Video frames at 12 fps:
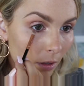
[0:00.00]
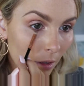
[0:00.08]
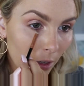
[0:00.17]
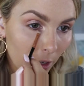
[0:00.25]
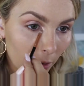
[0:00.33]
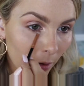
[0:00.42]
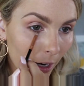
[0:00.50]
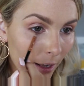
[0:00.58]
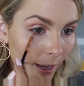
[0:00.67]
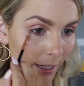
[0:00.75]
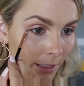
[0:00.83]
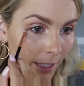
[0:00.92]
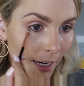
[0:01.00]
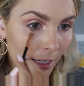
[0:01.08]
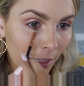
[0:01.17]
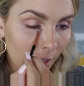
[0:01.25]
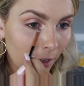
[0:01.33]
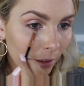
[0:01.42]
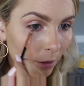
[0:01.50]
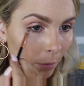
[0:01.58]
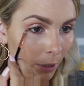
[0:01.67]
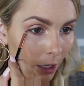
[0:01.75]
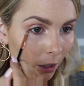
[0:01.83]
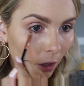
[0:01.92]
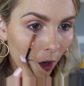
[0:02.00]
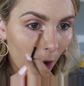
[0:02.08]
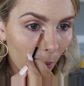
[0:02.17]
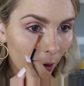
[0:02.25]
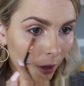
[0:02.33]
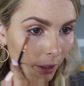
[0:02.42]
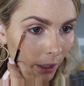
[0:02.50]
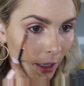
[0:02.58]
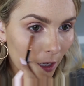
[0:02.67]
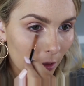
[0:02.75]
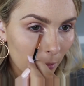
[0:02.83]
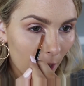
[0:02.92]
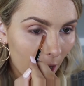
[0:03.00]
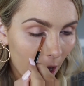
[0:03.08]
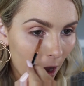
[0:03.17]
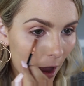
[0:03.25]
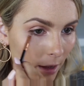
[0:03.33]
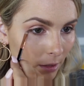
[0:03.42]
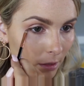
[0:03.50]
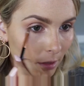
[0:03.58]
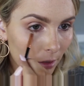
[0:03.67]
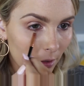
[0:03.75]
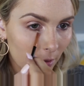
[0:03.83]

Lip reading: And I quite like taking it a little bit lower underneath my eyes.